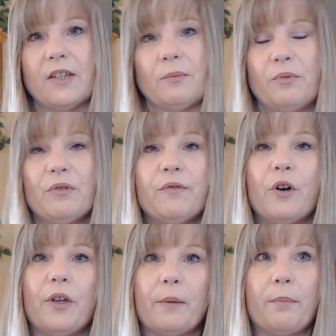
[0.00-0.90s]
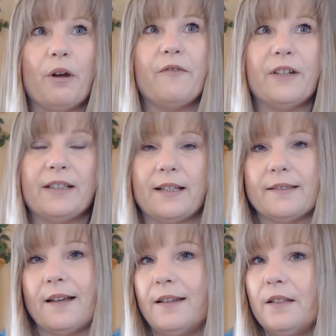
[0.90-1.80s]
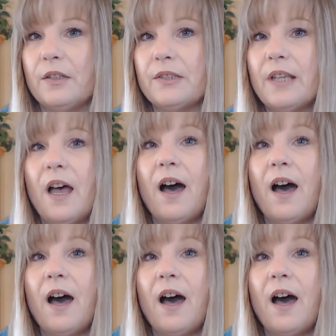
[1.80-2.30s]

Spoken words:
as beautiful and perfect as that is.